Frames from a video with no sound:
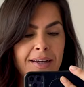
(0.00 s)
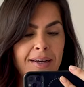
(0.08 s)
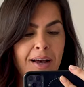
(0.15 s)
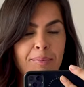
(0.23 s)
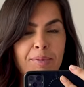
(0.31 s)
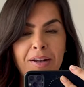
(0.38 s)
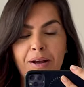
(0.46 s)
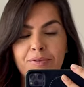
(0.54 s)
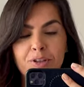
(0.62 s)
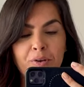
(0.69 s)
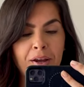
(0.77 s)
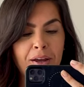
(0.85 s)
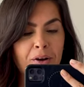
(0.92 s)
I'm gonna have to
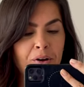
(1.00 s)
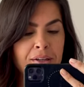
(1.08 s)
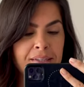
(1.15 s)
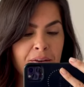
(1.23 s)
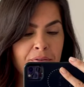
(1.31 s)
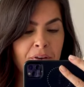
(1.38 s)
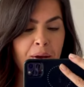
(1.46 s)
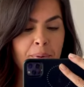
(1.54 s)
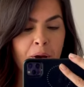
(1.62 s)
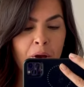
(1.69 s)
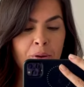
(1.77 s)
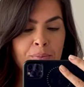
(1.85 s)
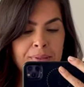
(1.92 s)
create a holiday vibe
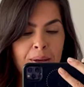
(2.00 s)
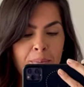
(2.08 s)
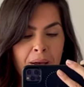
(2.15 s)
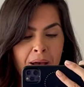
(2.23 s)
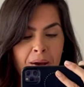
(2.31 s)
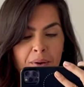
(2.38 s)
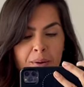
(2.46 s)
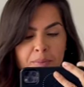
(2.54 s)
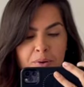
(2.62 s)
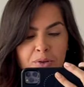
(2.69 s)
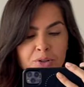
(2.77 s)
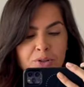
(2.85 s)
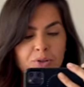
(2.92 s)
at home somehow. I'm
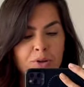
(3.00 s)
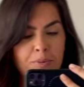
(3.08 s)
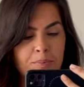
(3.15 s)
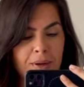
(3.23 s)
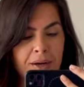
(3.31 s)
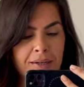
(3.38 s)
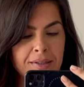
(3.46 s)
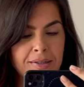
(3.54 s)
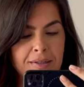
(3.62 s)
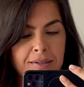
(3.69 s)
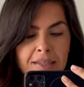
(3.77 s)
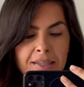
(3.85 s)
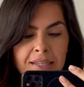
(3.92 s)
not sure,
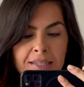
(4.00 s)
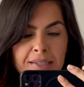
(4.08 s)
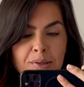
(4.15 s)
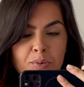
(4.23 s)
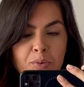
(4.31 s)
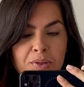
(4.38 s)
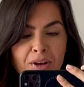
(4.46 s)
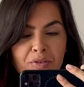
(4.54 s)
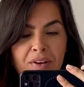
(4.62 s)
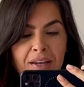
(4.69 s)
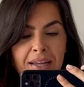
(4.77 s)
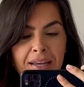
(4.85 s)
but this will definitely